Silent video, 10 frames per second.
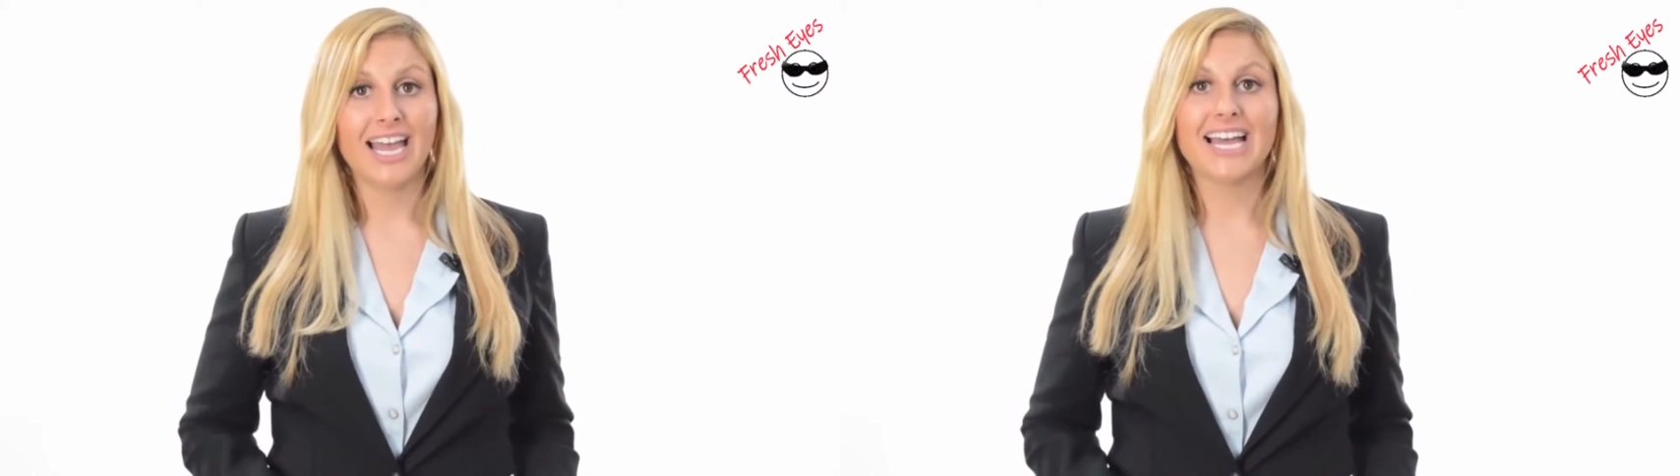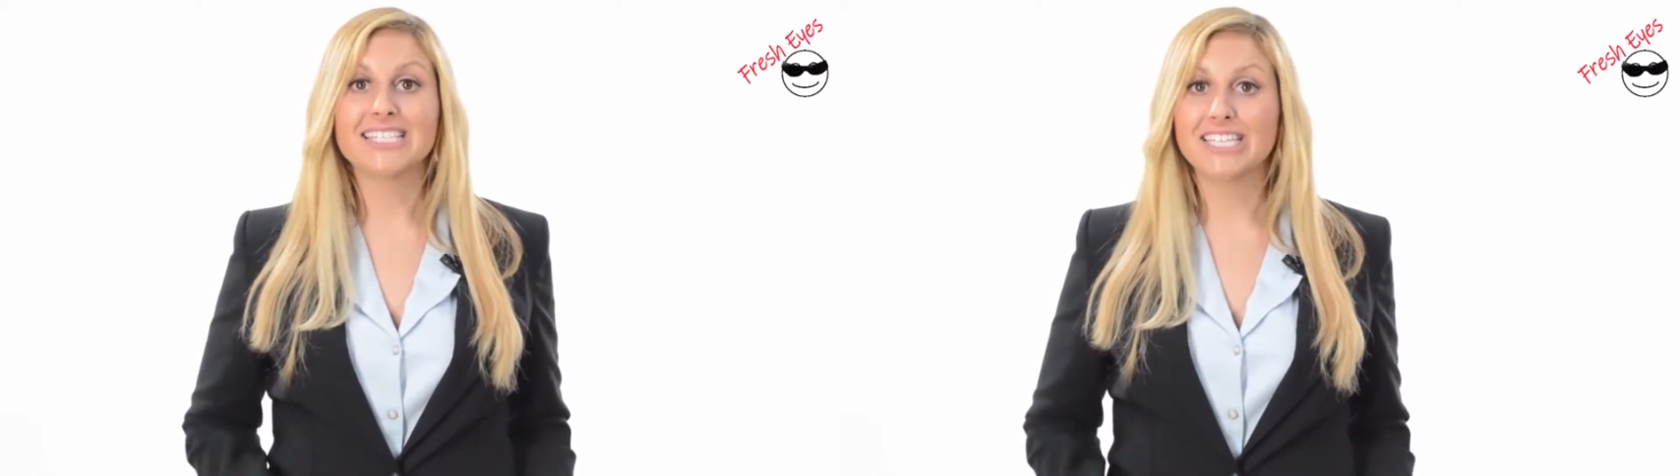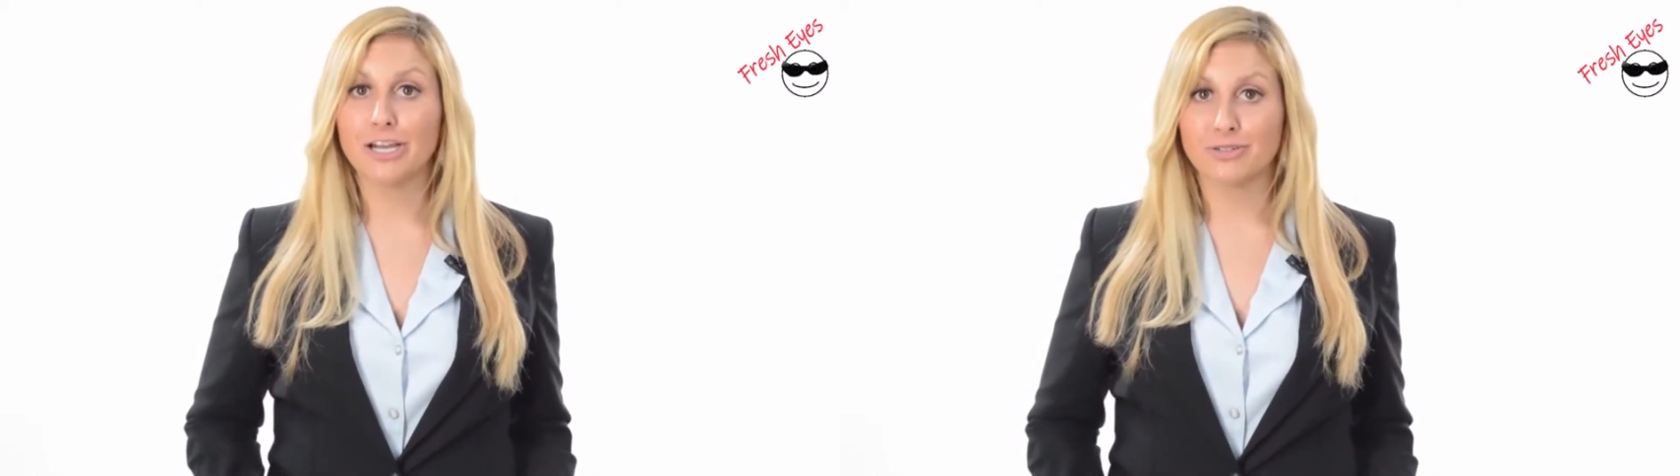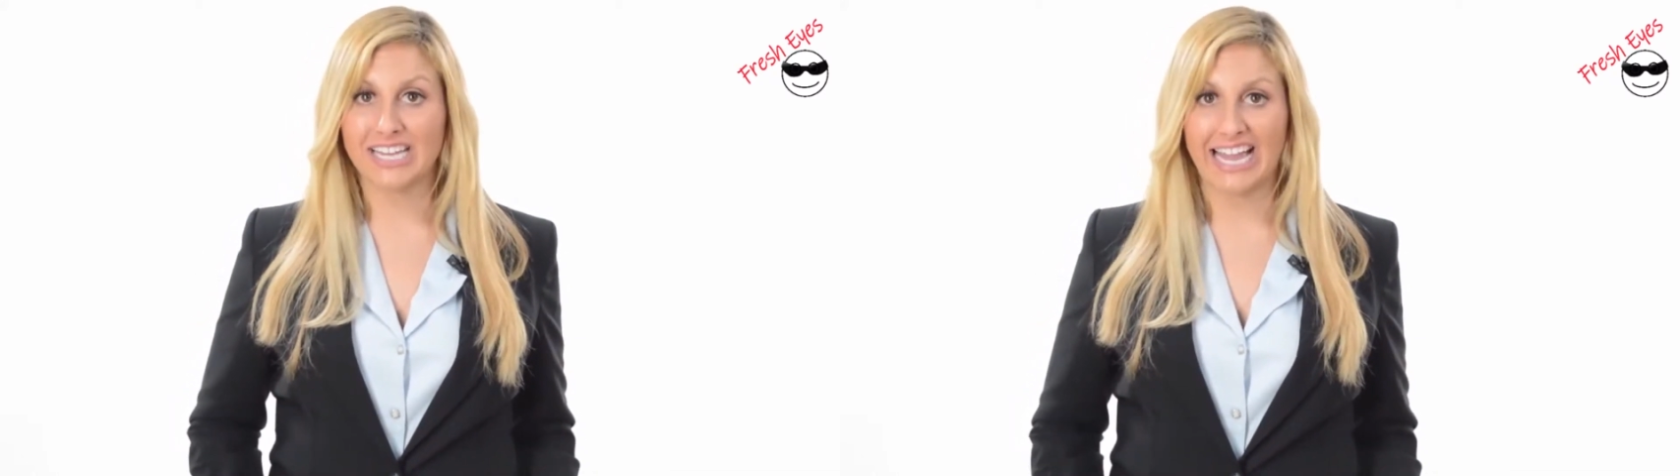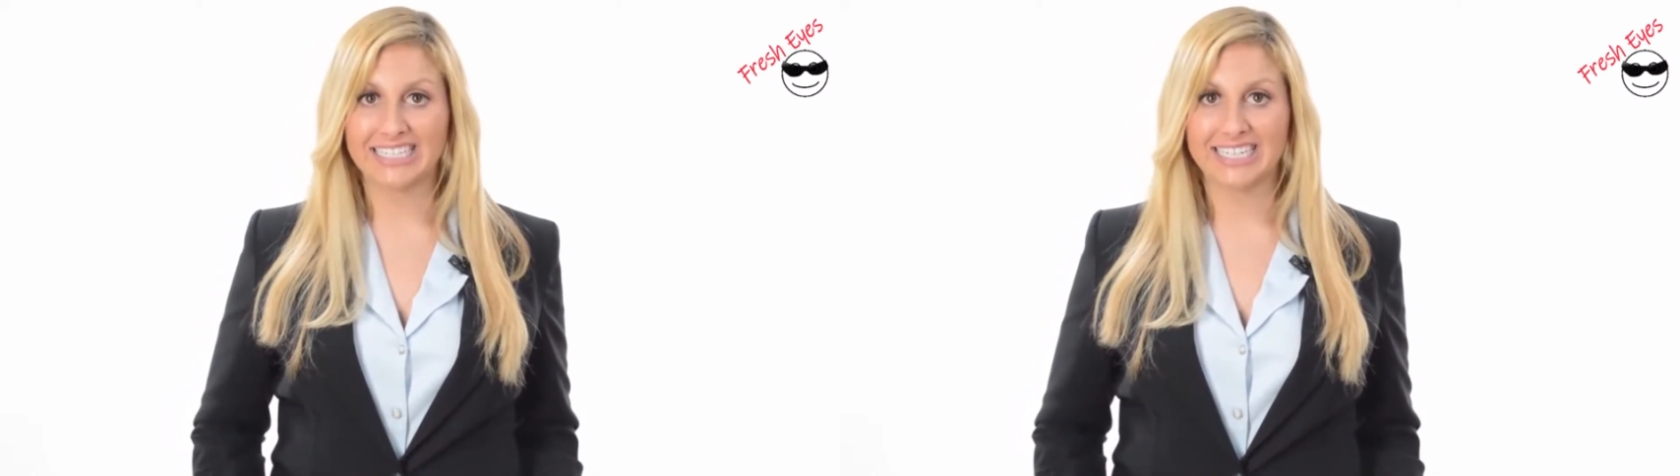SEO
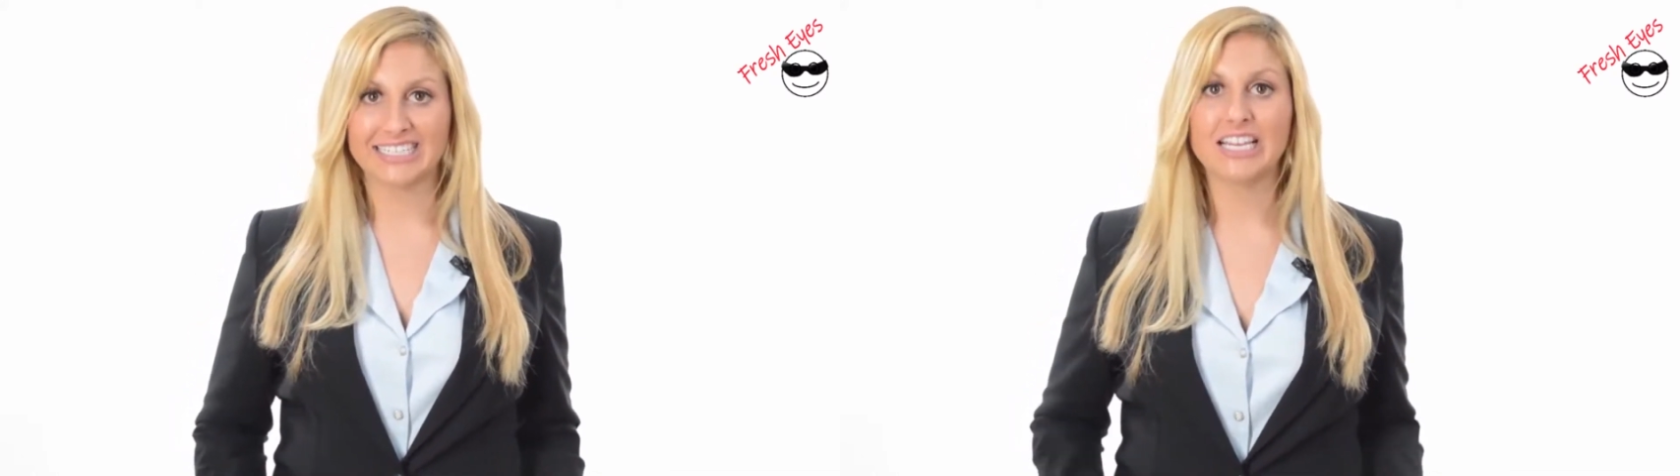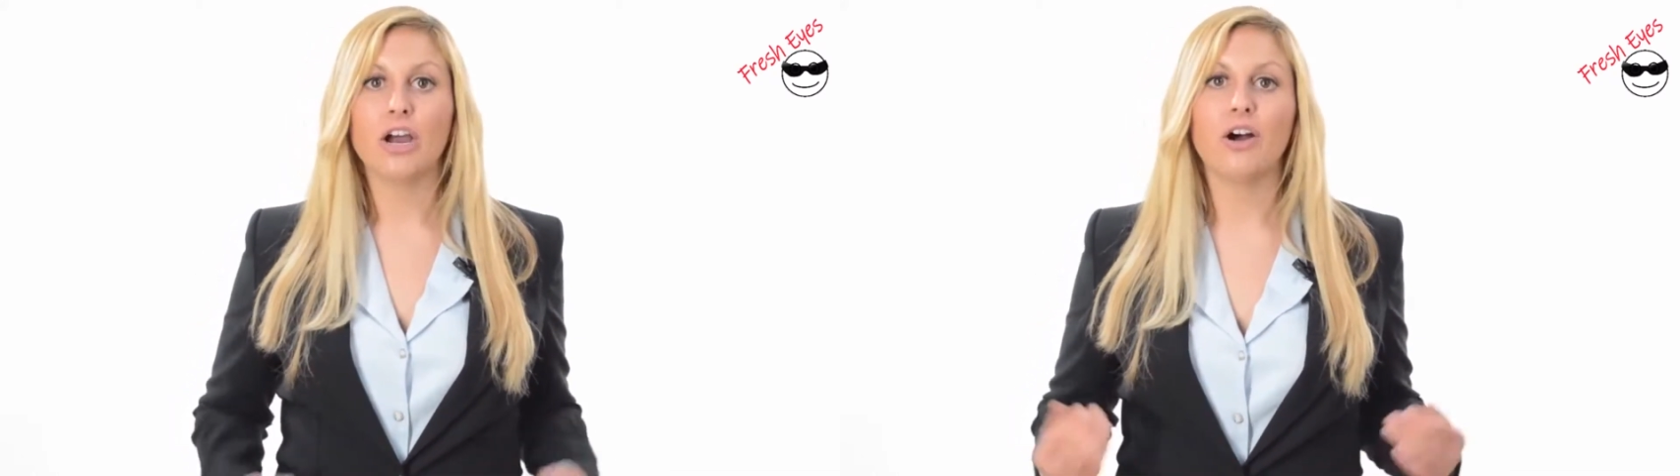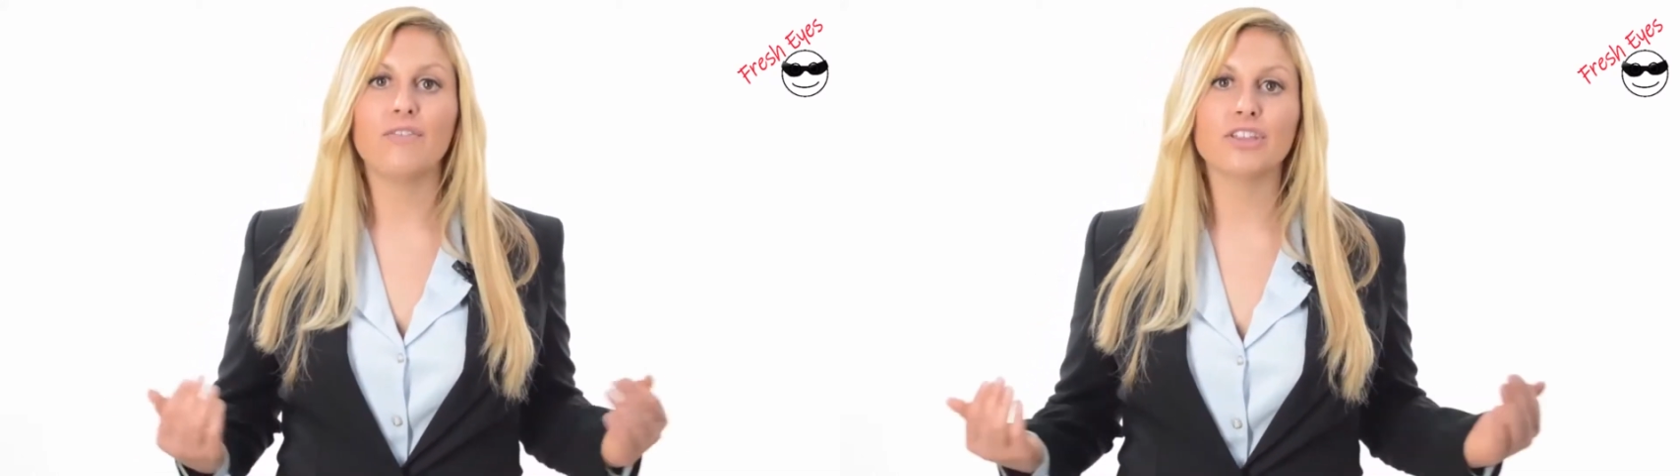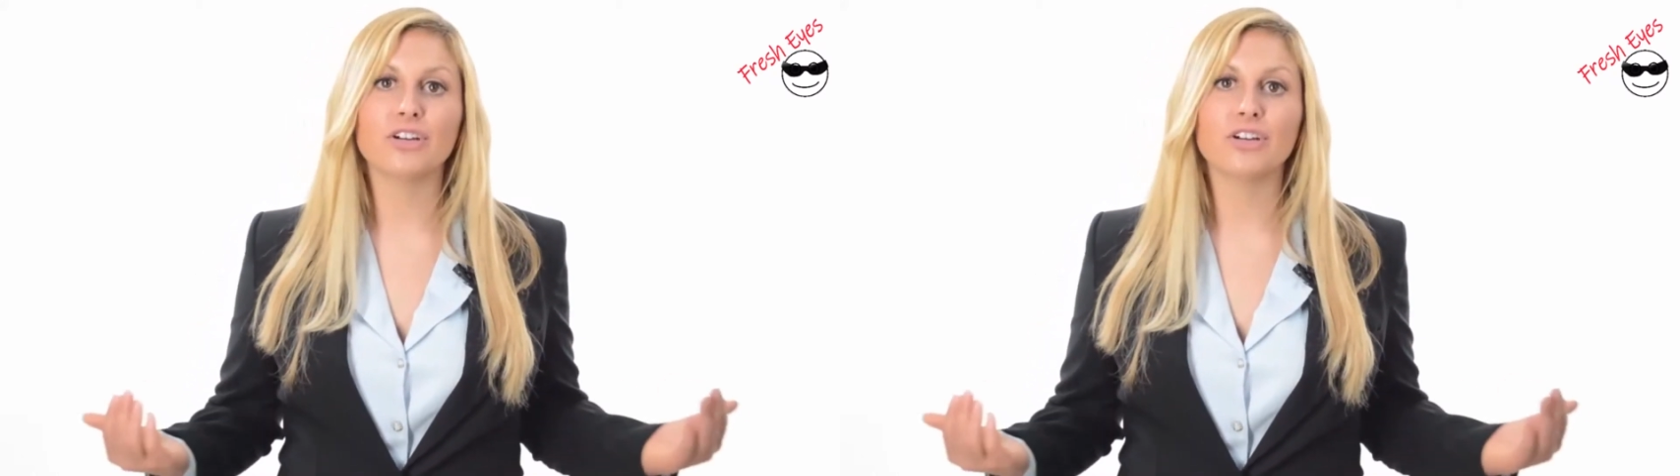tactics over